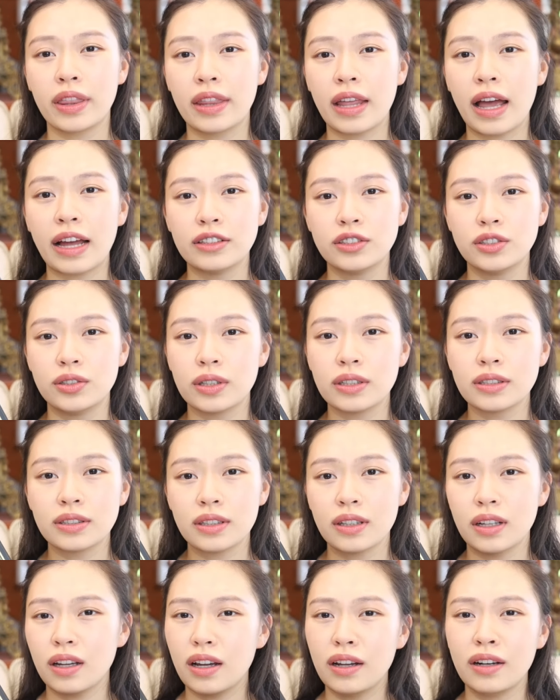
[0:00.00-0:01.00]
than just
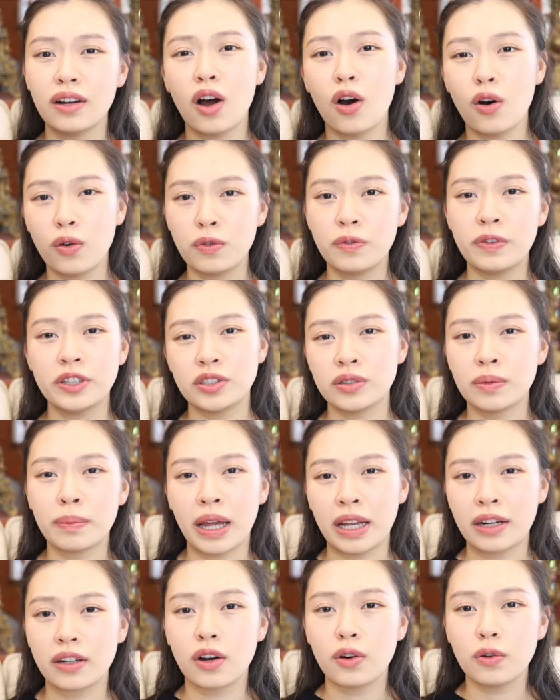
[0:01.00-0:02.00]
an old
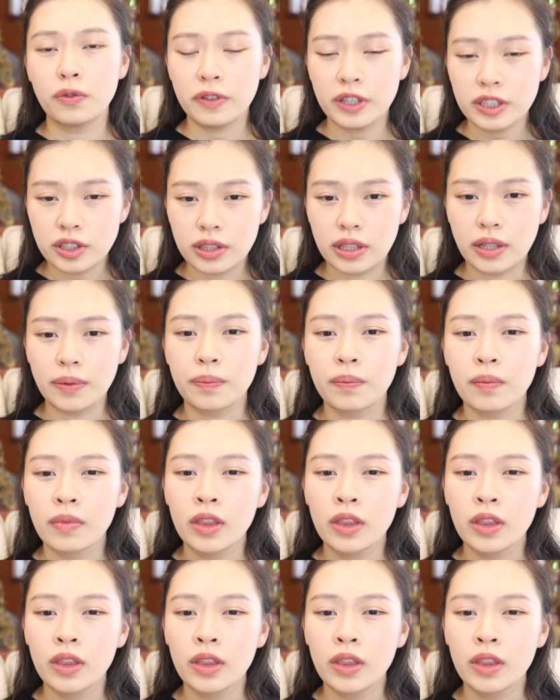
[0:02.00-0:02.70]
fisherman go fishing.